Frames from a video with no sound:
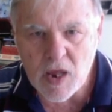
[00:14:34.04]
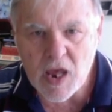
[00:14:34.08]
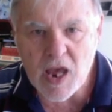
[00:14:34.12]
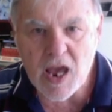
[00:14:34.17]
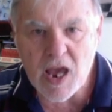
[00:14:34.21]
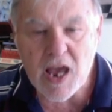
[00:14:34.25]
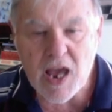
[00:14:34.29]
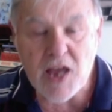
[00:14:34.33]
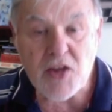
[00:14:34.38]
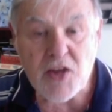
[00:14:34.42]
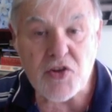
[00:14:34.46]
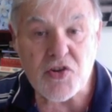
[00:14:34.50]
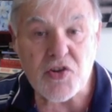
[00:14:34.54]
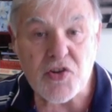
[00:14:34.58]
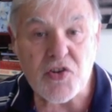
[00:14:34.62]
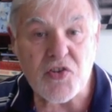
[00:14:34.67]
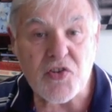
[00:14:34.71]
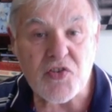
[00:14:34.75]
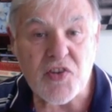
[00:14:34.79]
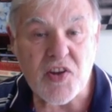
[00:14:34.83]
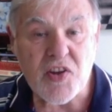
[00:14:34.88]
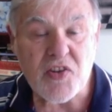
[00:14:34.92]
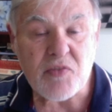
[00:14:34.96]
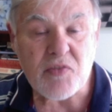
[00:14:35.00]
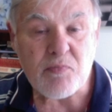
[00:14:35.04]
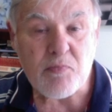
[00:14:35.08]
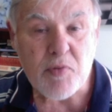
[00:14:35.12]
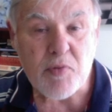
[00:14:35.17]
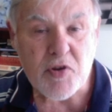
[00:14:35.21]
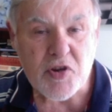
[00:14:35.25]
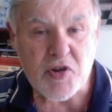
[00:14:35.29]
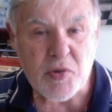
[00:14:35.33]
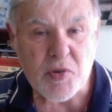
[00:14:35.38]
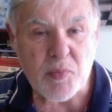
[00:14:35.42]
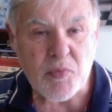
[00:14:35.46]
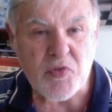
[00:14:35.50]
Engine says
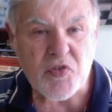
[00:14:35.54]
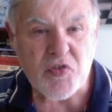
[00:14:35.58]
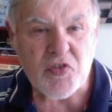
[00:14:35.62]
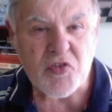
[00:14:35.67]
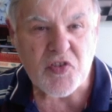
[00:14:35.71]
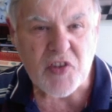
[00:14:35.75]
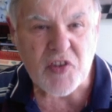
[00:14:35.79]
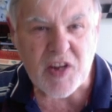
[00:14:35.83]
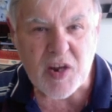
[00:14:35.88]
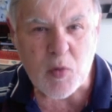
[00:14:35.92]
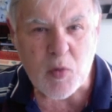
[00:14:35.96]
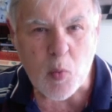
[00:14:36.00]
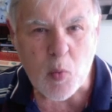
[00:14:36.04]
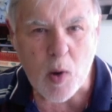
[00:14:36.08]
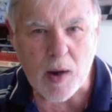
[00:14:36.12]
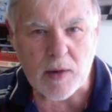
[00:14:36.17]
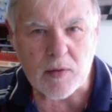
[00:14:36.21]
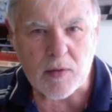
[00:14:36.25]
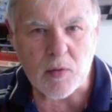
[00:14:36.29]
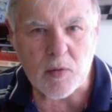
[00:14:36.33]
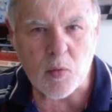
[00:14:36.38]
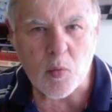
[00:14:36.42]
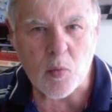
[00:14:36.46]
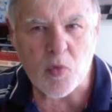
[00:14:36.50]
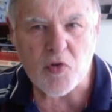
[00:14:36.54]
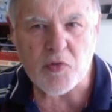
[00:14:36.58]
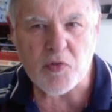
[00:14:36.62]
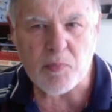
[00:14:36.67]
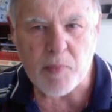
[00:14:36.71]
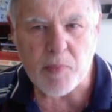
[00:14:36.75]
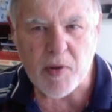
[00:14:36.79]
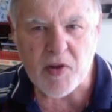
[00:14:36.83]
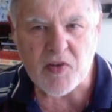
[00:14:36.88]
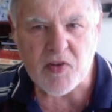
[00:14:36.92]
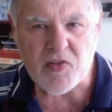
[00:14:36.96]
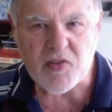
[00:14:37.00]
bishop c1 was
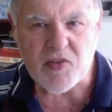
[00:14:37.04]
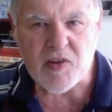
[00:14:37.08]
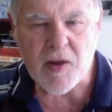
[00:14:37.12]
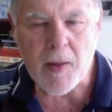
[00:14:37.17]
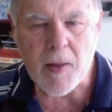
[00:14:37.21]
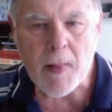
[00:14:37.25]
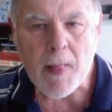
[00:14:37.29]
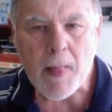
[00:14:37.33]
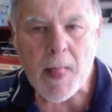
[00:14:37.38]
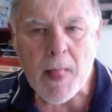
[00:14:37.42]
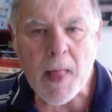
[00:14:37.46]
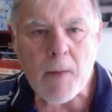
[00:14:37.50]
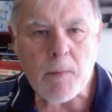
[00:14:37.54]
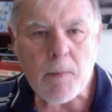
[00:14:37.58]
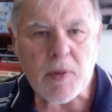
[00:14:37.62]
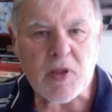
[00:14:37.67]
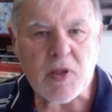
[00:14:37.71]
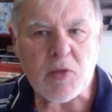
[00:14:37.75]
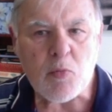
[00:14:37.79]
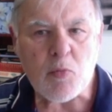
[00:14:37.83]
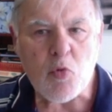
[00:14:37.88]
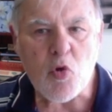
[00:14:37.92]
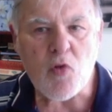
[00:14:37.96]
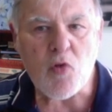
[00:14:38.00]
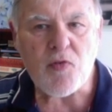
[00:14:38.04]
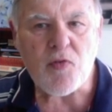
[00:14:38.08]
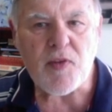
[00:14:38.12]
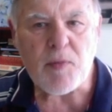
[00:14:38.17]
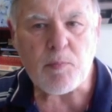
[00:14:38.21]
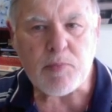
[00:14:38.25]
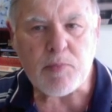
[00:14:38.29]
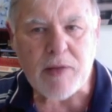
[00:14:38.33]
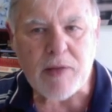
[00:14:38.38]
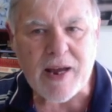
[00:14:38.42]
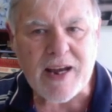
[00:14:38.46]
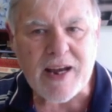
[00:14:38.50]
best, but the move he
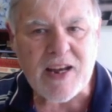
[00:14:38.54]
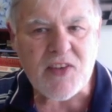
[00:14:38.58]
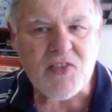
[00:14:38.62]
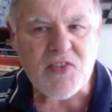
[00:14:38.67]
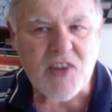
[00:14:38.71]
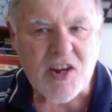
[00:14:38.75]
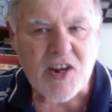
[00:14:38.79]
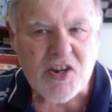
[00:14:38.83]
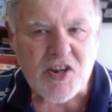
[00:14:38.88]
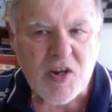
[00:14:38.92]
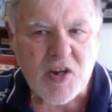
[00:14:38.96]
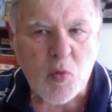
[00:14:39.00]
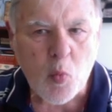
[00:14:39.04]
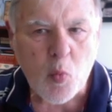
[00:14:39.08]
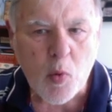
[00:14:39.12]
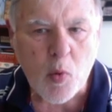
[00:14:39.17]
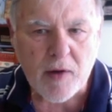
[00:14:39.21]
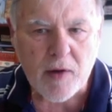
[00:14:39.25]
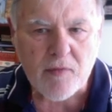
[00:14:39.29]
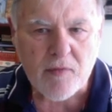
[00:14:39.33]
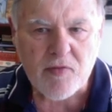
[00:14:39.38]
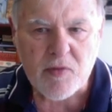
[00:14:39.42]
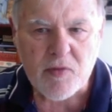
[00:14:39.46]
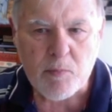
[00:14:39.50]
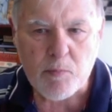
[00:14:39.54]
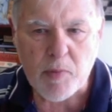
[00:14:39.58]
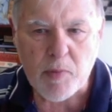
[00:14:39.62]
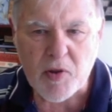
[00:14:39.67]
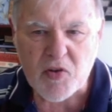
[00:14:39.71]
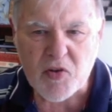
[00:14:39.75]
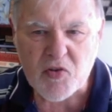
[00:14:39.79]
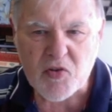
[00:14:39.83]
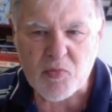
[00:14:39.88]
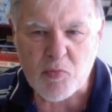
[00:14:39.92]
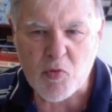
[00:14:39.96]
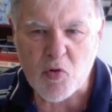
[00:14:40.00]
played is actually one of the
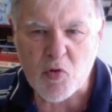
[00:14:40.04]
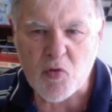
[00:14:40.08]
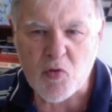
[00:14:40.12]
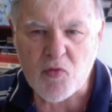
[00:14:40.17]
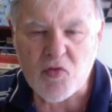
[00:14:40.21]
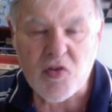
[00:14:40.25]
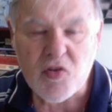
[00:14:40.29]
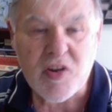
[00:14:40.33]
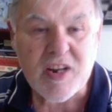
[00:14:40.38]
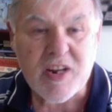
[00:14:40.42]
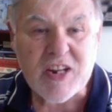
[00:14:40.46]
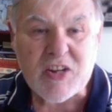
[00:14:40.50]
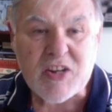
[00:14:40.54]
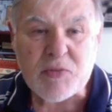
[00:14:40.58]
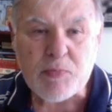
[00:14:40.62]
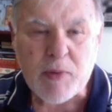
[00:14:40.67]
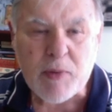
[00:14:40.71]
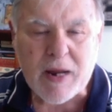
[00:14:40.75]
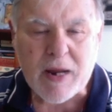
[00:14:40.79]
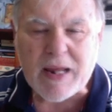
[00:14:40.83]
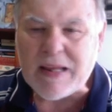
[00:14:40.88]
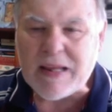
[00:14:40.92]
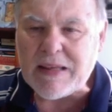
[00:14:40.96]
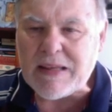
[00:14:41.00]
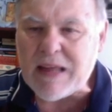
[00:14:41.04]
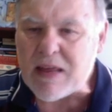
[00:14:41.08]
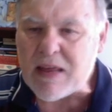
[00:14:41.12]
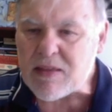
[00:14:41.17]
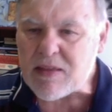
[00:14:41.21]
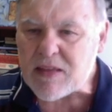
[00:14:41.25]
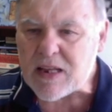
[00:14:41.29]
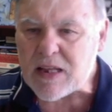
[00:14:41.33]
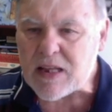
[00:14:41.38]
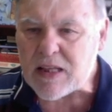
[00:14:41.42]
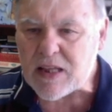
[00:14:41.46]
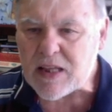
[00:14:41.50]
best moves. You'd expect
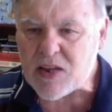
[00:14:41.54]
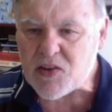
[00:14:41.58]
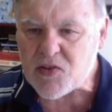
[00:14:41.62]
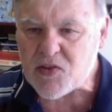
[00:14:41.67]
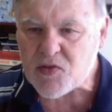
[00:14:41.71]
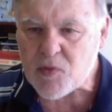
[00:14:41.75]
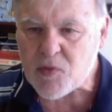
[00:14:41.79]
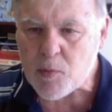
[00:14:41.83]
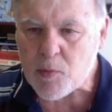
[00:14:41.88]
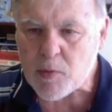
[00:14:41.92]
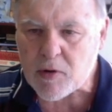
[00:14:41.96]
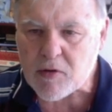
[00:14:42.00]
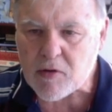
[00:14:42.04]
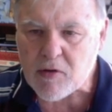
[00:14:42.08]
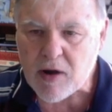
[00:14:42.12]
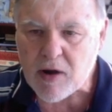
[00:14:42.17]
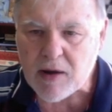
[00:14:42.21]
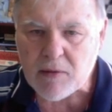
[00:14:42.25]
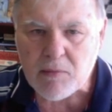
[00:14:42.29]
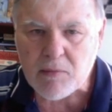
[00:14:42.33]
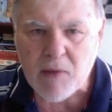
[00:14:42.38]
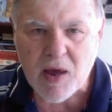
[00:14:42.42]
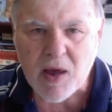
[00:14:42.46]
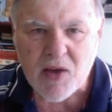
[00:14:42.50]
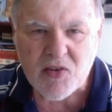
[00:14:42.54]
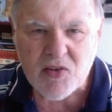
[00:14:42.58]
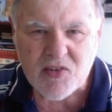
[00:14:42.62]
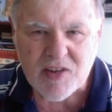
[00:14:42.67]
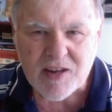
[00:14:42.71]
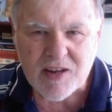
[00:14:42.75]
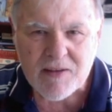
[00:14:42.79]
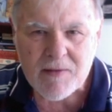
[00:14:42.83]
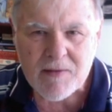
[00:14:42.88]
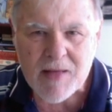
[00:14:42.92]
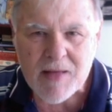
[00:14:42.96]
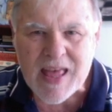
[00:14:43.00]
nothing less from a Grandmaster.
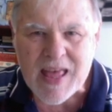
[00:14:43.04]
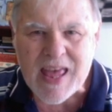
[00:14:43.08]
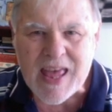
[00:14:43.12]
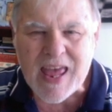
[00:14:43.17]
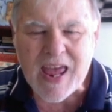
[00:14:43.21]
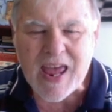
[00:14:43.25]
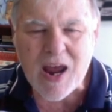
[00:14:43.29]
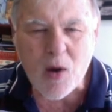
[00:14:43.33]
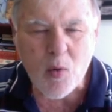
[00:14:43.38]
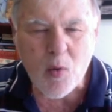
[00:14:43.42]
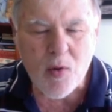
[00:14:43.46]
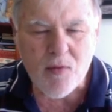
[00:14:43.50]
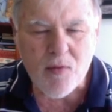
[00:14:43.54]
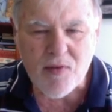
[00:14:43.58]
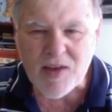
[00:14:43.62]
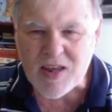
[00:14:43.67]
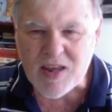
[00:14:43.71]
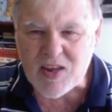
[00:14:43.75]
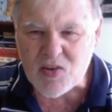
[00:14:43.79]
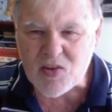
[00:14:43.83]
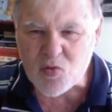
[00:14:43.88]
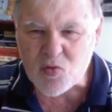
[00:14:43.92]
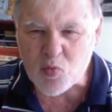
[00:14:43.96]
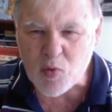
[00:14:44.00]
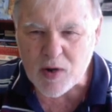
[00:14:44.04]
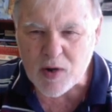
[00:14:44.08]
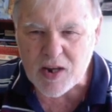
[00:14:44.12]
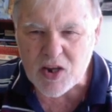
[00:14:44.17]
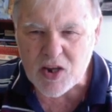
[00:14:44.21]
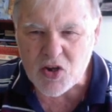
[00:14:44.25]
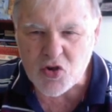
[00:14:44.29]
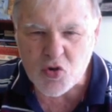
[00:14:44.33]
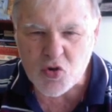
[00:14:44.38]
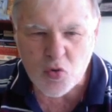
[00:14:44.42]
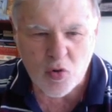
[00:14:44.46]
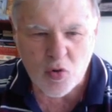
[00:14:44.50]
However, he's running
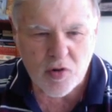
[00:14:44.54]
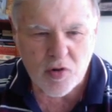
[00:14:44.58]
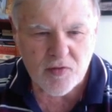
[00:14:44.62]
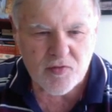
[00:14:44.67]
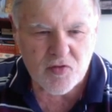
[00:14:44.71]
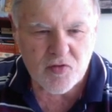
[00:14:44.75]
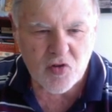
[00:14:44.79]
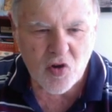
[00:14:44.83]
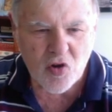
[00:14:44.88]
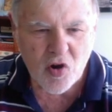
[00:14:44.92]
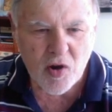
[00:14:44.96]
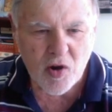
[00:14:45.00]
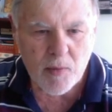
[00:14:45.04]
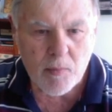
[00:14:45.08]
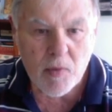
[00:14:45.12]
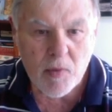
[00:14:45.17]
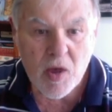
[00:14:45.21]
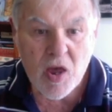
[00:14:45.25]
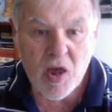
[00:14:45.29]
short of time.